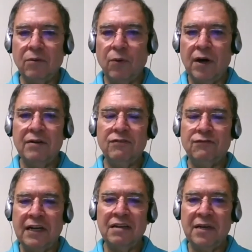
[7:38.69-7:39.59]
the one
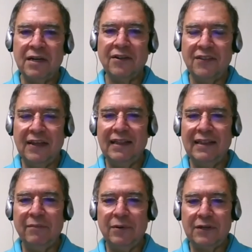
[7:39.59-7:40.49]
fundamental
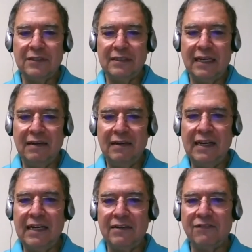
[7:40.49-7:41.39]
thing that person that you need